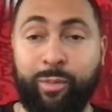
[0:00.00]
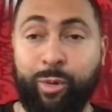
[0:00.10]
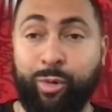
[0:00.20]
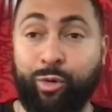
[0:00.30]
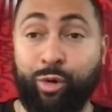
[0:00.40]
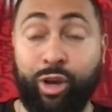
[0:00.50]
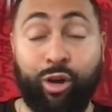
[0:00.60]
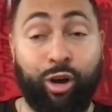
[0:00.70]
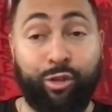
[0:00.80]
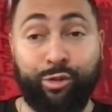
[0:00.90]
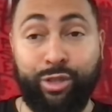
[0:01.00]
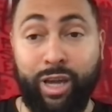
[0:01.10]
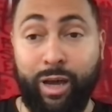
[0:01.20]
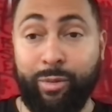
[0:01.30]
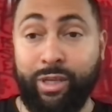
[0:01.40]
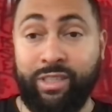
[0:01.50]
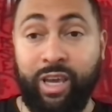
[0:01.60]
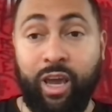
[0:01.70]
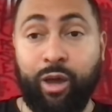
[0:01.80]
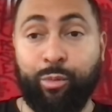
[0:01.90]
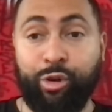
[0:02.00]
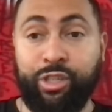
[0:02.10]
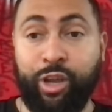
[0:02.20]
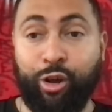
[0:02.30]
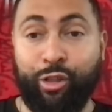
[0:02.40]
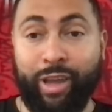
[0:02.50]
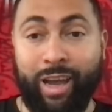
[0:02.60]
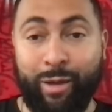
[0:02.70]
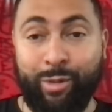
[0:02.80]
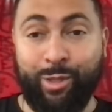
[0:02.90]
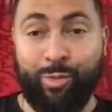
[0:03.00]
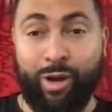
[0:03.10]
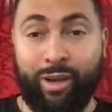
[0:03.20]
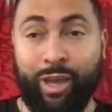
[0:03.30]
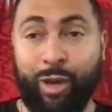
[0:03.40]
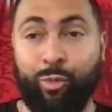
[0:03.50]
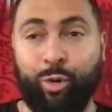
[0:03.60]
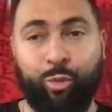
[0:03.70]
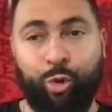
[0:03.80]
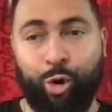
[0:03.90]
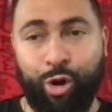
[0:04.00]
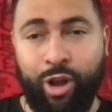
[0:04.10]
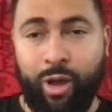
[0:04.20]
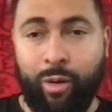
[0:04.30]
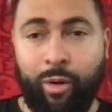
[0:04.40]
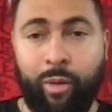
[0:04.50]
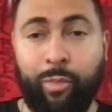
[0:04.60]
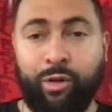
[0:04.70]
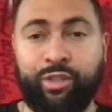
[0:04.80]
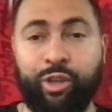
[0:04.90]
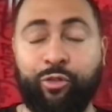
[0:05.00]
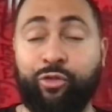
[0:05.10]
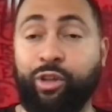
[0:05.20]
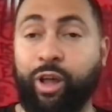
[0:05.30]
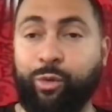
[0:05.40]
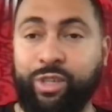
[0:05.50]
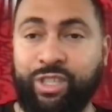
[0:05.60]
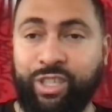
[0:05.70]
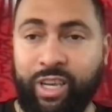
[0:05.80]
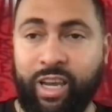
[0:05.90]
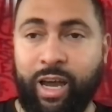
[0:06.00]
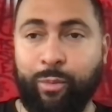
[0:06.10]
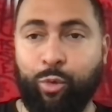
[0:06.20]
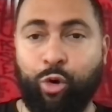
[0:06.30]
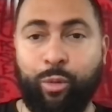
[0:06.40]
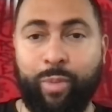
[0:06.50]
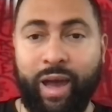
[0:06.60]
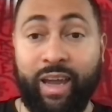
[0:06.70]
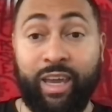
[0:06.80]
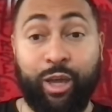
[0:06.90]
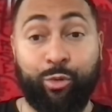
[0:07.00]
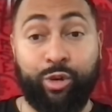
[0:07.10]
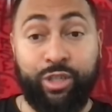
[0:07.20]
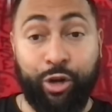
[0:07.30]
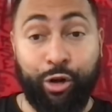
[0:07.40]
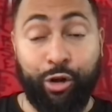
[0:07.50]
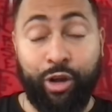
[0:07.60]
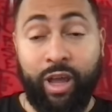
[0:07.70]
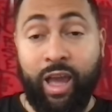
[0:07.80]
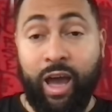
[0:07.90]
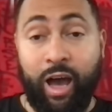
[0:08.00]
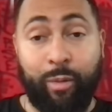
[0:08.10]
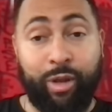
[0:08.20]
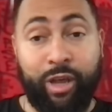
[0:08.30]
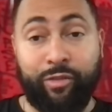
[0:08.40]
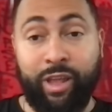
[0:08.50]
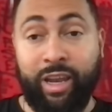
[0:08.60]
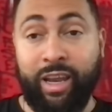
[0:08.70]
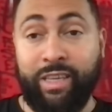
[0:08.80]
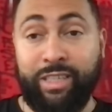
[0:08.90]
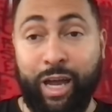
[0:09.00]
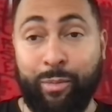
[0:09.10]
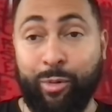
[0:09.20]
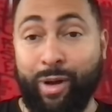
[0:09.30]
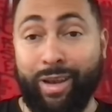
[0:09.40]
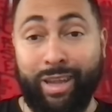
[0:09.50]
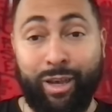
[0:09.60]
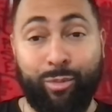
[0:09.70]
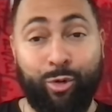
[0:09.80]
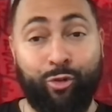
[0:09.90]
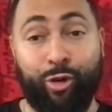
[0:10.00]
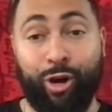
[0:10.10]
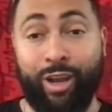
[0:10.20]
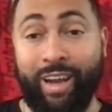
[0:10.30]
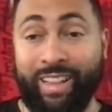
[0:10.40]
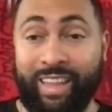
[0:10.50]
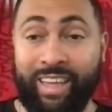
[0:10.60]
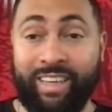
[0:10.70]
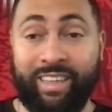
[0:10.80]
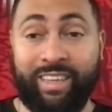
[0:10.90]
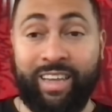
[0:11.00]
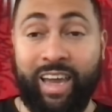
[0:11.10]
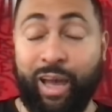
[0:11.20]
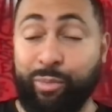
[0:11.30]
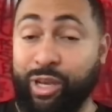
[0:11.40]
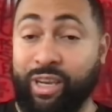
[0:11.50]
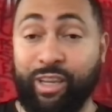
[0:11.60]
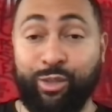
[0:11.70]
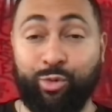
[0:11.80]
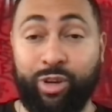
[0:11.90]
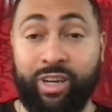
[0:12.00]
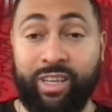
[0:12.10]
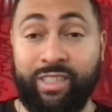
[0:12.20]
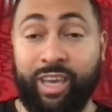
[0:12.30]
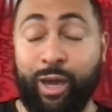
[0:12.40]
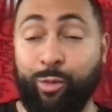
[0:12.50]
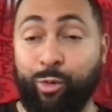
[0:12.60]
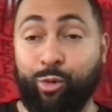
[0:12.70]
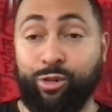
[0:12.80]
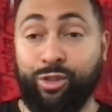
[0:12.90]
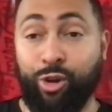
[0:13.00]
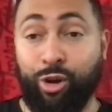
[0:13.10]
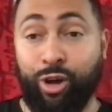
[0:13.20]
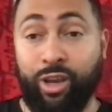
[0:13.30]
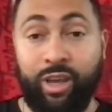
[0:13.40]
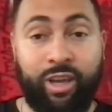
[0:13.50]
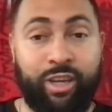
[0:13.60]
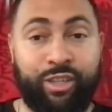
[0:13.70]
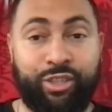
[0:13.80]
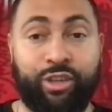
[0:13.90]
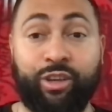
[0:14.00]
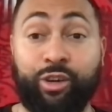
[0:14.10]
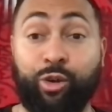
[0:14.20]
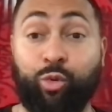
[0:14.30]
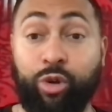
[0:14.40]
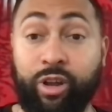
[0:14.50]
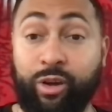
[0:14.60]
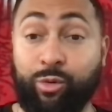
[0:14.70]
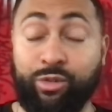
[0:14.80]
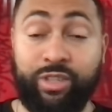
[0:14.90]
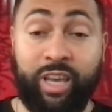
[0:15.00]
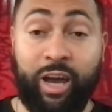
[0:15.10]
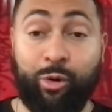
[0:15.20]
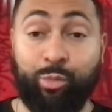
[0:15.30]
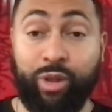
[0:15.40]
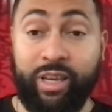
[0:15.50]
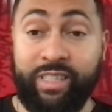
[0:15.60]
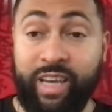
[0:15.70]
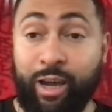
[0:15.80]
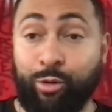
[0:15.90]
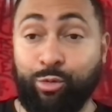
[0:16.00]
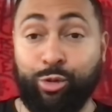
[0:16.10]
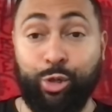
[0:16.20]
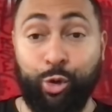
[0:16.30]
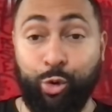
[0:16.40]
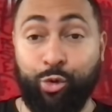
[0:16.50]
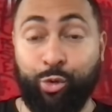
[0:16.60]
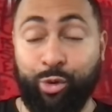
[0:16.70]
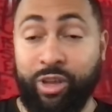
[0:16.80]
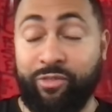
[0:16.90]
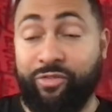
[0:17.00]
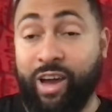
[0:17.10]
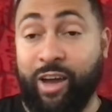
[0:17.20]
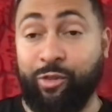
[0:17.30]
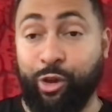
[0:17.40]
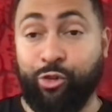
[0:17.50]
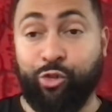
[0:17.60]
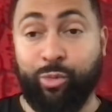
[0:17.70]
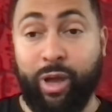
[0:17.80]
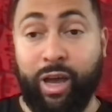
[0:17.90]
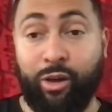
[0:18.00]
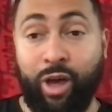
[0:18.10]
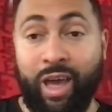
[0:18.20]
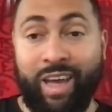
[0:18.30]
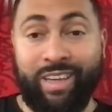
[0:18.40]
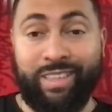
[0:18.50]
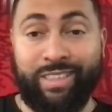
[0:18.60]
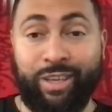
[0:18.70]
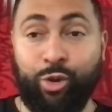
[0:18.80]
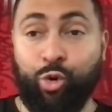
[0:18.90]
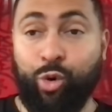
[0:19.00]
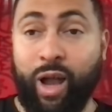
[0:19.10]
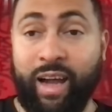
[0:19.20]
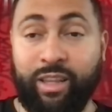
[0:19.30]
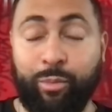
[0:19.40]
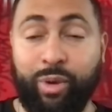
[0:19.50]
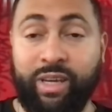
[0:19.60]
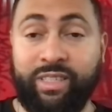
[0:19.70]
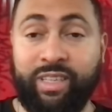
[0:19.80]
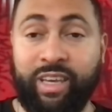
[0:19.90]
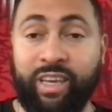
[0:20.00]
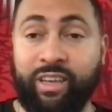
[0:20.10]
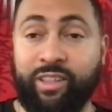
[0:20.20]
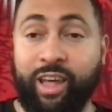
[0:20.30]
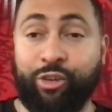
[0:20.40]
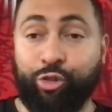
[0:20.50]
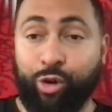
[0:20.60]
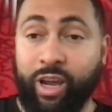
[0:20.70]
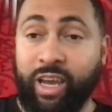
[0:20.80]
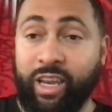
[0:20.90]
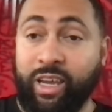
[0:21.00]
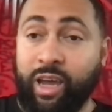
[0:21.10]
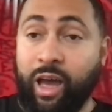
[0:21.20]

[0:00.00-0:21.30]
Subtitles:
Been reading all those comments. Appreciate all the comments about Cam Whitmore. Well, most of you feel like we should have got more back in return, but definitely had a nice comment about needing to move on. And at the end of the day, I mean, it is what it is. Cam Whitmore is gone. Shoulda, coulda, woulda. We'll see how it plays out 2, 3, 5 years from now to see who got the best end of that trade.